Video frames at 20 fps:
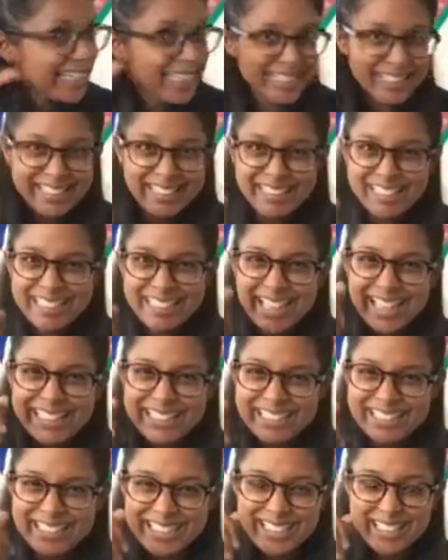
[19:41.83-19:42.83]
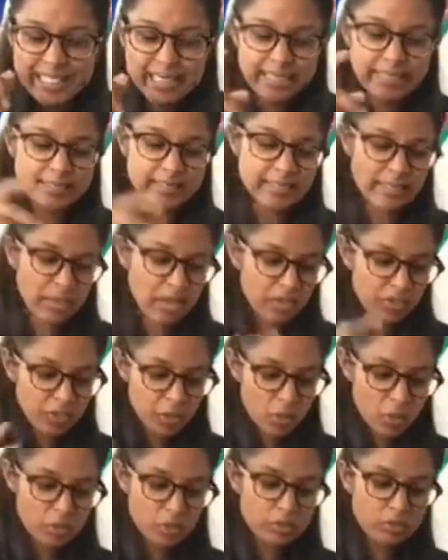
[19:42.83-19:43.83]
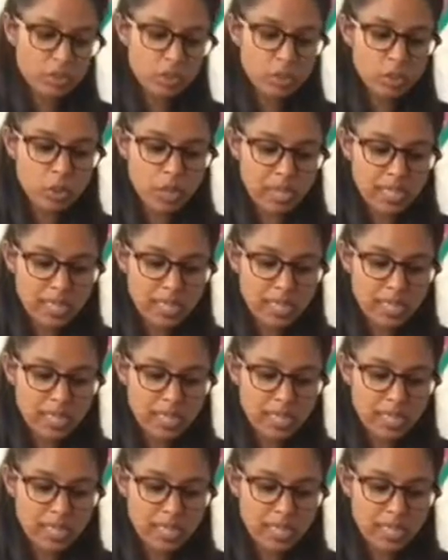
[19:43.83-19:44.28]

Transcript: Yes, it is. Now, I thought we'll do a little